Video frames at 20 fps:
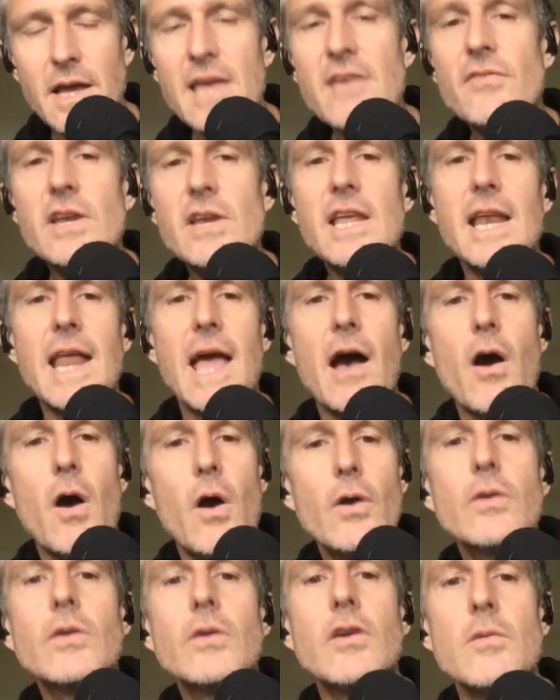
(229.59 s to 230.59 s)
even in our
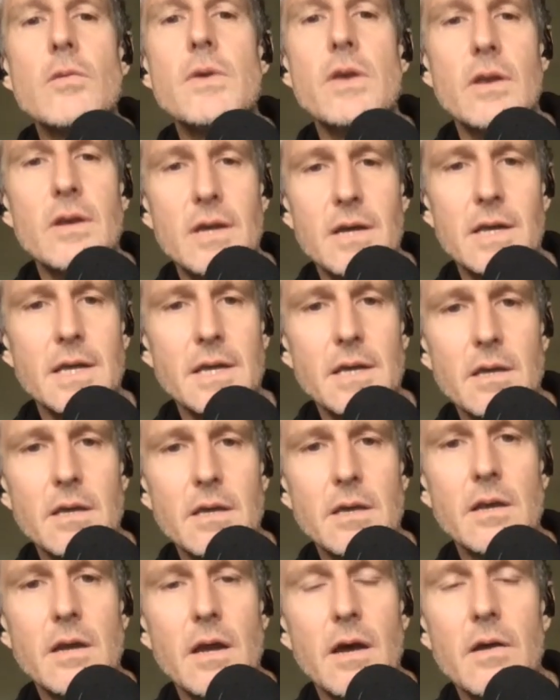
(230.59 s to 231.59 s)
own community,
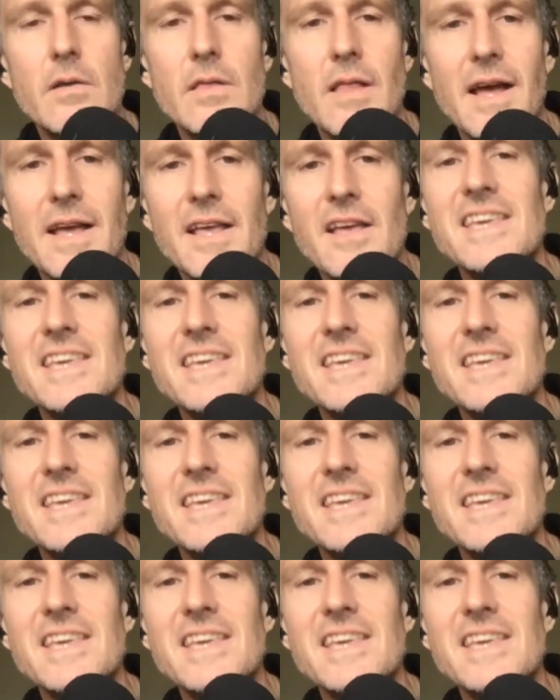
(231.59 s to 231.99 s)
you know, like,